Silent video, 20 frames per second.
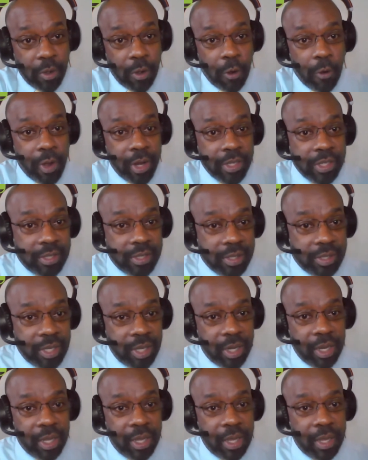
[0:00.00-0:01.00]
or a
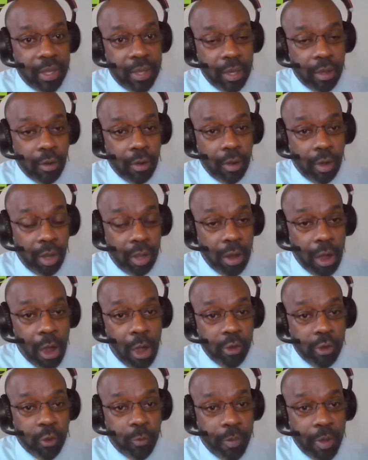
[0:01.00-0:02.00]
city or a
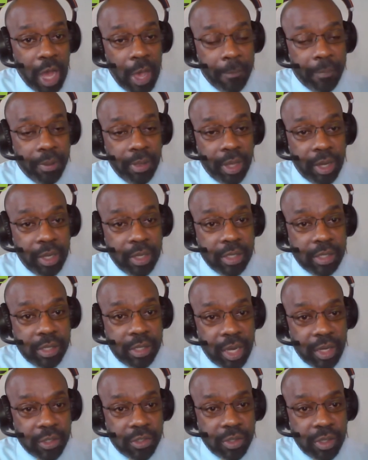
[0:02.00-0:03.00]
large populated
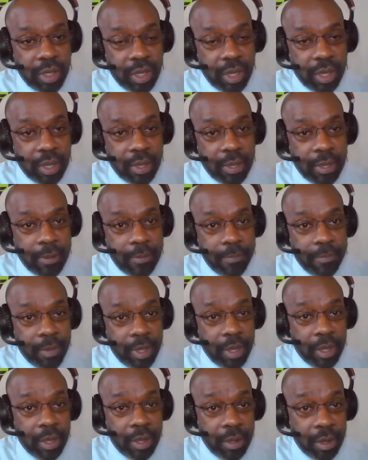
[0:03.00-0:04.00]
section um,
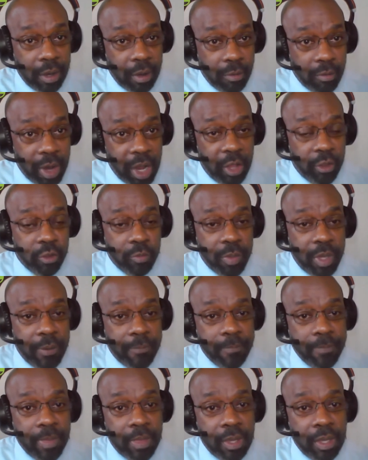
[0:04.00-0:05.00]
uh, arrangement.